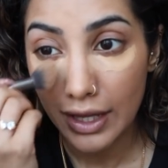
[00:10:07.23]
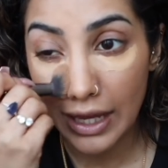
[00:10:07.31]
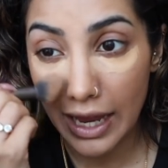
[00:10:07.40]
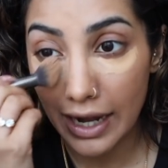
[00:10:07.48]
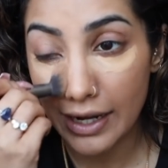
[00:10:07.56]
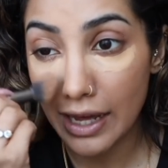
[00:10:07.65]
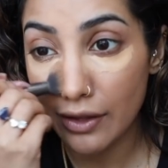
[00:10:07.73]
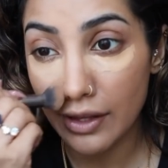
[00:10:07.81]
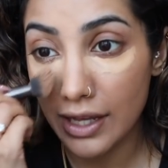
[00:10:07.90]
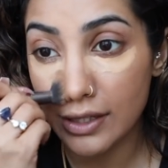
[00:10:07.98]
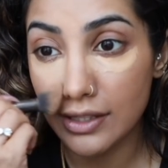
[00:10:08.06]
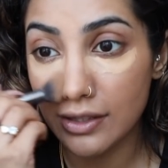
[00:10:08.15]
Yeah, now
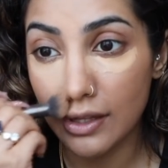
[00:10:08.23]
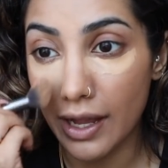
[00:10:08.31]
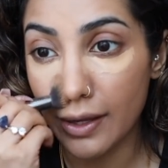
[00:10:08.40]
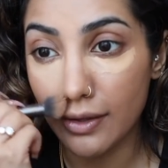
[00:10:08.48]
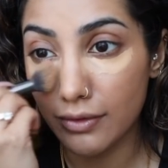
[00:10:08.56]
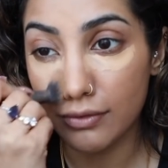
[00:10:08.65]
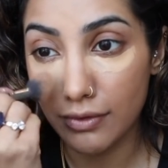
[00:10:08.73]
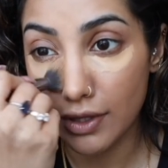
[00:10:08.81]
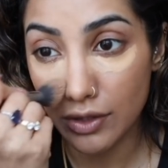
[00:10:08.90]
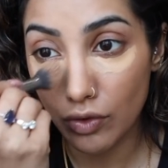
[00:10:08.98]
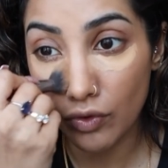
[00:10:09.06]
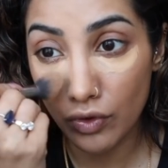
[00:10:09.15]
that it's like
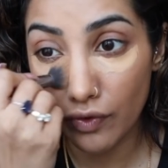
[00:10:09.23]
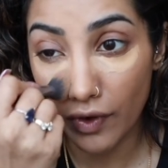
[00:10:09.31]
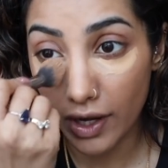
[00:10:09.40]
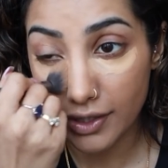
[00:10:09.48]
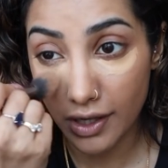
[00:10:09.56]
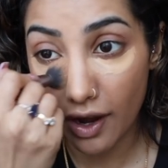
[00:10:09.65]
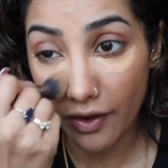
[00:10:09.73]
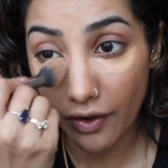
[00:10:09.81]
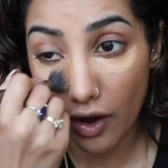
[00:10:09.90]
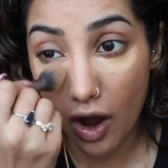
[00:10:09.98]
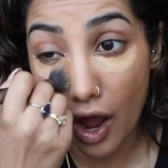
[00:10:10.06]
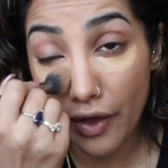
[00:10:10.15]
there's all of us,
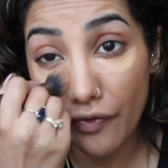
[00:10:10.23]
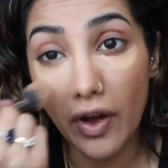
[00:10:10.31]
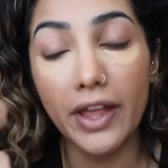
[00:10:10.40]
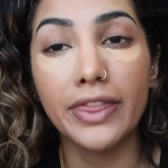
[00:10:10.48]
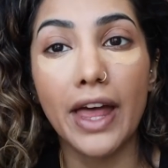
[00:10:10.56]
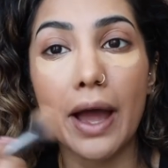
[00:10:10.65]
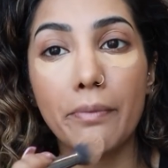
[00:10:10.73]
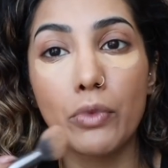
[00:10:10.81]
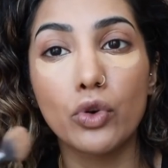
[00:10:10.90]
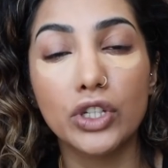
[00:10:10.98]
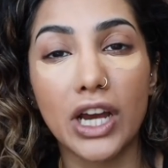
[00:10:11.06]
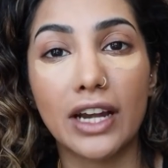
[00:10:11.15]
I find that
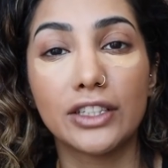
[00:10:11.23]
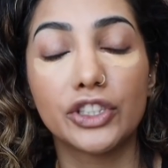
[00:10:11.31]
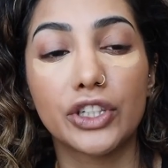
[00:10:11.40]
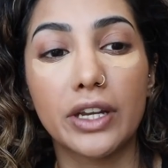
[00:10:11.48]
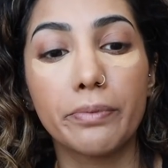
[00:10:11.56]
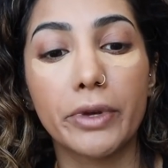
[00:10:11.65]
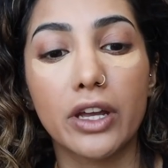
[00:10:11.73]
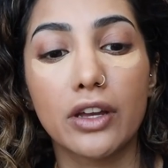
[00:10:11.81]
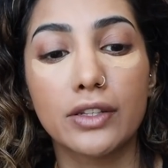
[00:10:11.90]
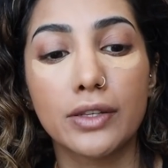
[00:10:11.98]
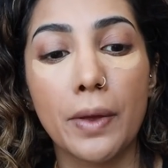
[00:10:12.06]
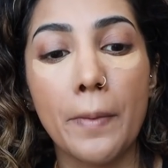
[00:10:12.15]
more challenging
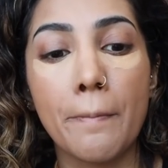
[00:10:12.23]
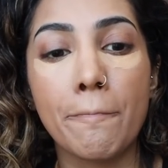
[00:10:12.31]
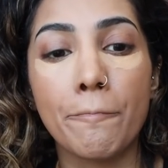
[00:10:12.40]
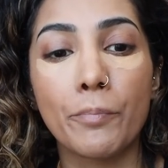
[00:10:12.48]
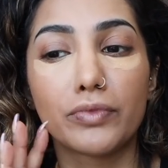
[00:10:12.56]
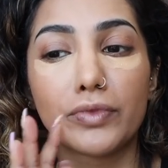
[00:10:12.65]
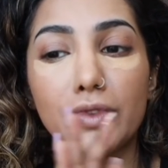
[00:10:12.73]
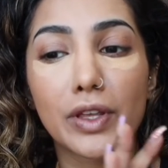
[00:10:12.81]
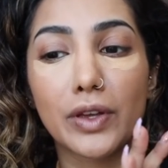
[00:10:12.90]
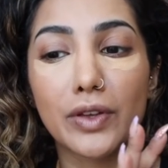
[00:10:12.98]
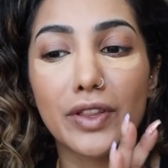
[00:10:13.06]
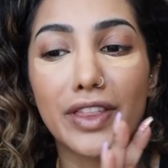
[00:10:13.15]
because
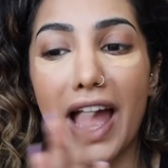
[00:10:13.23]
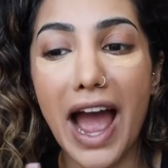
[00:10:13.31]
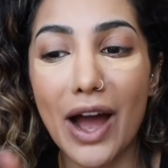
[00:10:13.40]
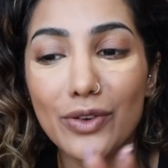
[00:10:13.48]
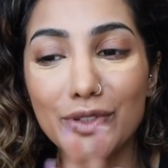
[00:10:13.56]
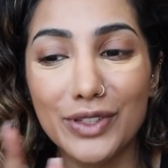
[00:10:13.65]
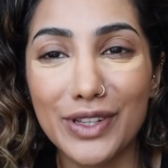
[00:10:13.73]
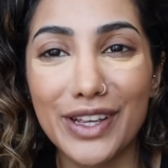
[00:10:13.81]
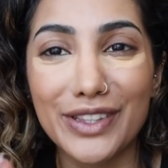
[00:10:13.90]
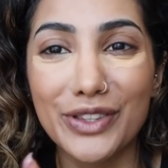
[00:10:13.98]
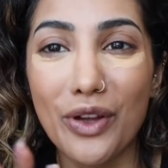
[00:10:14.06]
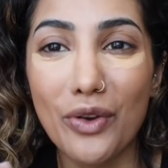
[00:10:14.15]
the house
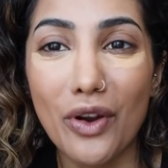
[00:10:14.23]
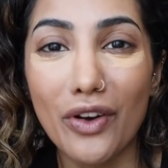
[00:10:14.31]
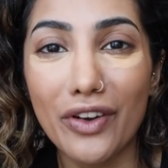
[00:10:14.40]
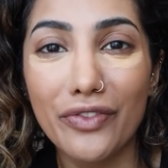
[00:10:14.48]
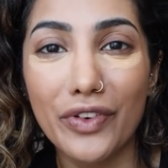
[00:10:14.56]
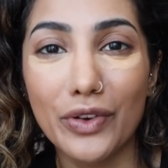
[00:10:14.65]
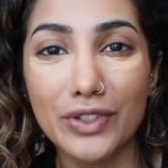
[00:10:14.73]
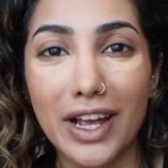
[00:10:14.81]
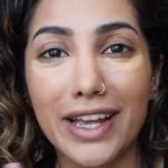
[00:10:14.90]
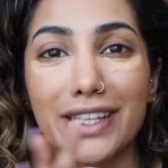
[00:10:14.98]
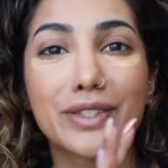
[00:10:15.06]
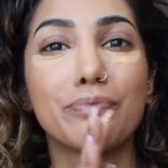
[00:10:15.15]
no longer feels
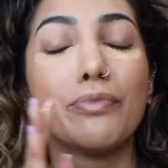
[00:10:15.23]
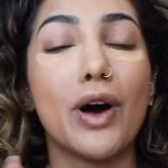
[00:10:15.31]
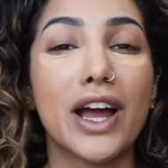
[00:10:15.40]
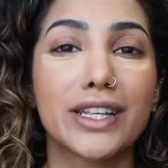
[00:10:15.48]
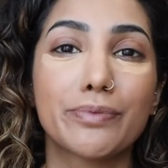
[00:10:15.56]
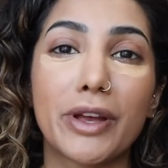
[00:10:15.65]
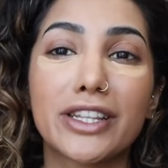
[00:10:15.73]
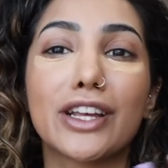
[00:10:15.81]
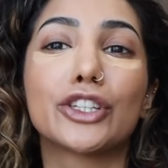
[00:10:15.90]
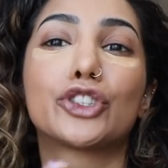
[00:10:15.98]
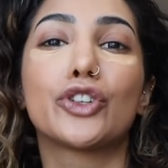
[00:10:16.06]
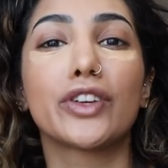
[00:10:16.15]
like it's my space.
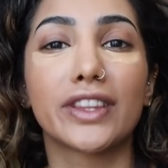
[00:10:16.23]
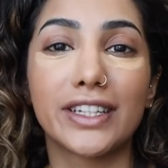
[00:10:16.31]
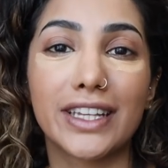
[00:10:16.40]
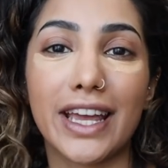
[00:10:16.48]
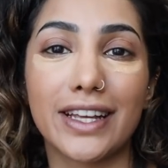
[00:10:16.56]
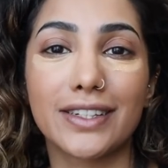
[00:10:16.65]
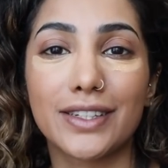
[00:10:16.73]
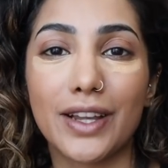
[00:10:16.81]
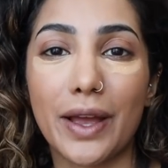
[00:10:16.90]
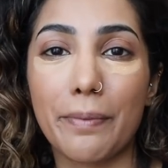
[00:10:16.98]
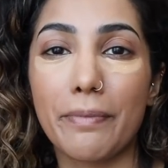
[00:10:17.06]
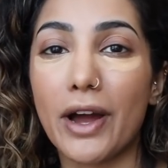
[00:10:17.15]
Like during the day it's
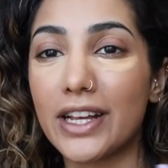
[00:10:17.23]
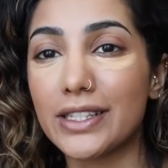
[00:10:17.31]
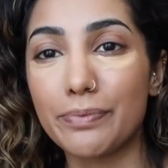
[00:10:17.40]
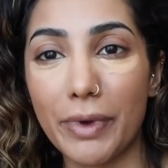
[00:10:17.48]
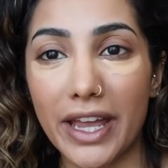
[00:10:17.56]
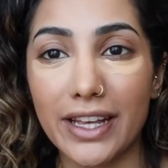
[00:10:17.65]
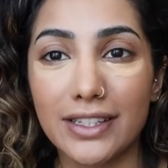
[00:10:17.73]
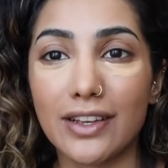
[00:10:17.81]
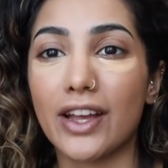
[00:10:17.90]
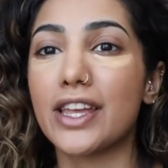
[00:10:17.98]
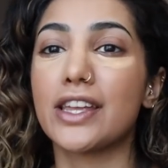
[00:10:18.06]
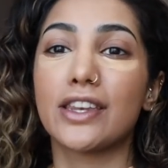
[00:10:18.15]
like my space,
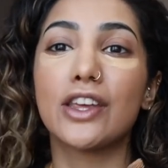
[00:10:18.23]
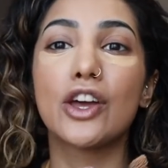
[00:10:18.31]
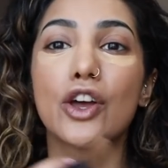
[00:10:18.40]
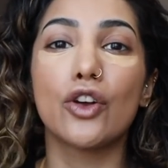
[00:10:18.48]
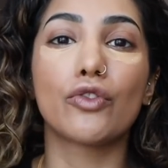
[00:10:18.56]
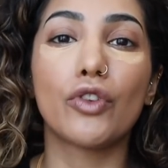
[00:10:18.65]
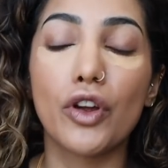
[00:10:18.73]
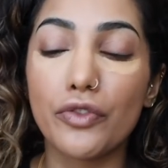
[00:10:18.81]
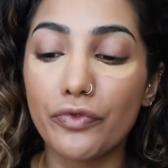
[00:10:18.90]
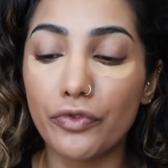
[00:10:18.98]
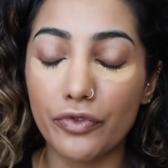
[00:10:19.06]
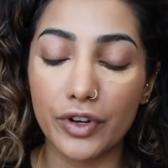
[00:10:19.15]
I can
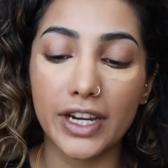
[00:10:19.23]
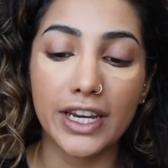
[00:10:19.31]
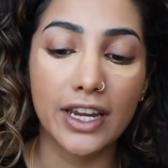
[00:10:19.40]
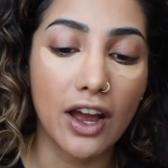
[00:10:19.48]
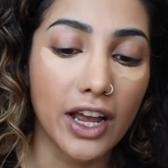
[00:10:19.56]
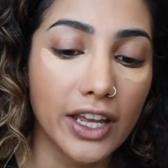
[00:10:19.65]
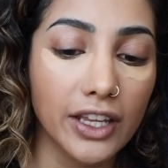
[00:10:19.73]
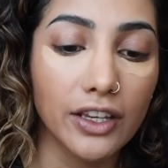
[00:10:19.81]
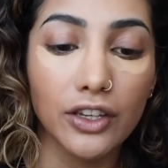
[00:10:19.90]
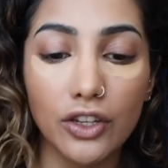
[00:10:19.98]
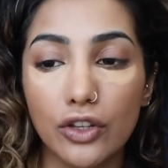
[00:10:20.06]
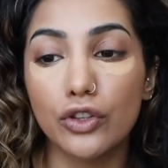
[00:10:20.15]
roam free, I
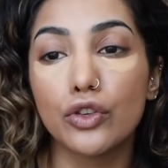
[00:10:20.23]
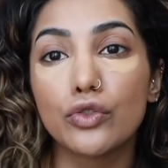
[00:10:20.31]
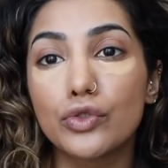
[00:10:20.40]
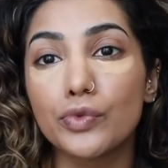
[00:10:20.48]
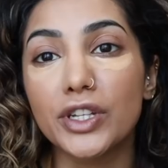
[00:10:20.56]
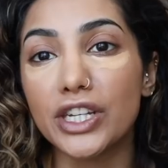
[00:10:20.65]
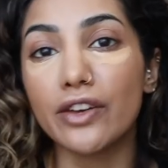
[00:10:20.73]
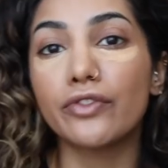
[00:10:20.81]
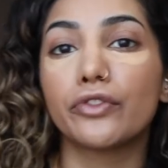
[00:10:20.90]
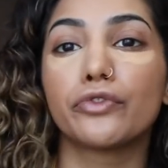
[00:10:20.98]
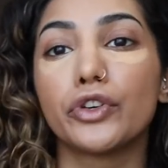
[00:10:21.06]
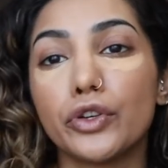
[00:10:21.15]
can use
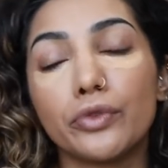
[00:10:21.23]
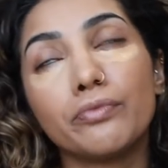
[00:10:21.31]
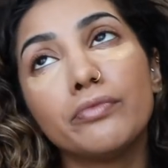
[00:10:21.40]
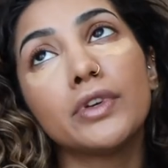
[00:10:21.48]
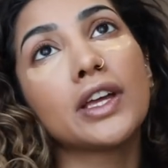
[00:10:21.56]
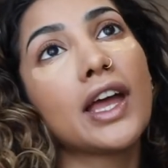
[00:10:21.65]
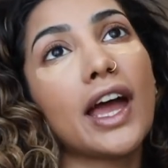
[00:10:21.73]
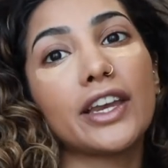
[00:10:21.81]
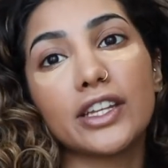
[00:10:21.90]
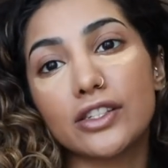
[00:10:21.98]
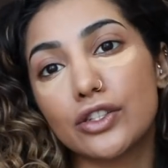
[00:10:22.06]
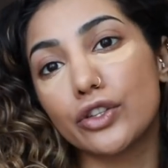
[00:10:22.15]
whichever room,
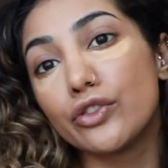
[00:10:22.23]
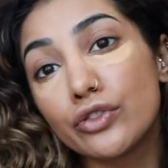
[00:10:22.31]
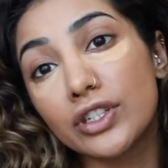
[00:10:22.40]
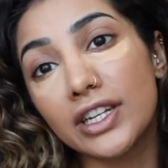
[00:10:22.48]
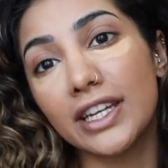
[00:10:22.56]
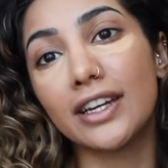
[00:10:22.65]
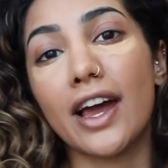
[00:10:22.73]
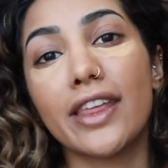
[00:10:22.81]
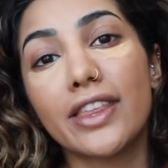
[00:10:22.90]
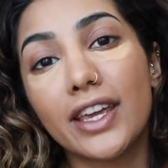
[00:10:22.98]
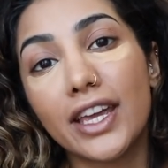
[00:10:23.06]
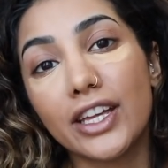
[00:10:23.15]
and it's usually like
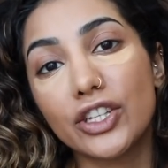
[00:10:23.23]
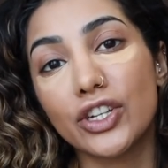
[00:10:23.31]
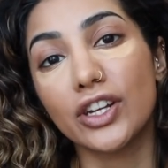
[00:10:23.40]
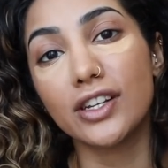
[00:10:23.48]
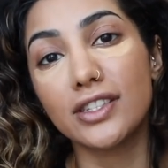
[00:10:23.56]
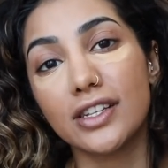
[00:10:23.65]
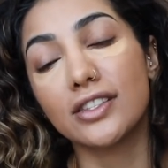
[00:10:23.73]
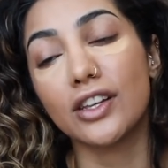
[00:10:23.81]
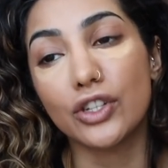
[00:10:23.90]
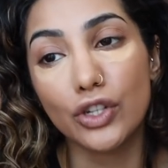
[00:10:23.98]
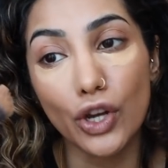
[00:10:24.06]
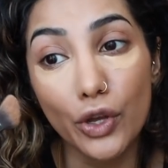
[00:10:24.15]
the kitchen because it's
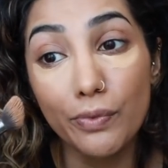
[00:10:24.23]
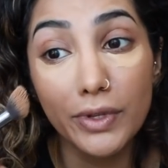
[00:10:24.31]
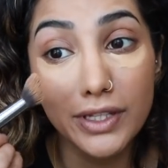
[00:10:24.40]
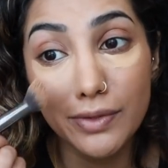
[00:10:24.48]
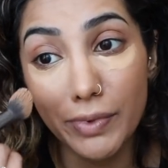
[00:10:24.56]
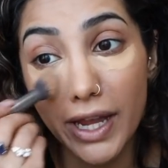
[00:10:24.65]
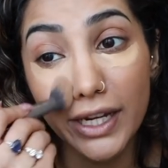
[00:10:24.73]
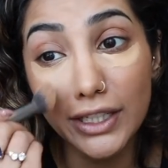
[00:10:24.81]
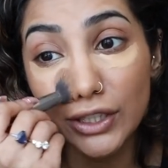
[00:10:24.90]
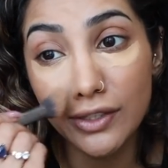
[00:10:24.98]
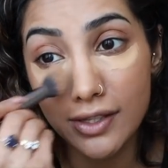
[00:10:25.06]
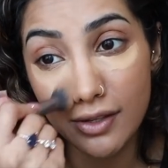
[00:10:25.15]
such an open
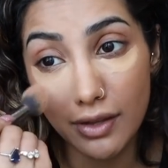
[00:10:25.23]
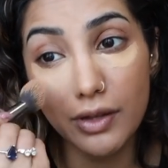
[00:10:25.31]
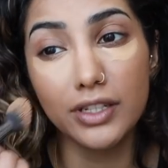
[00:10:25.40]
space.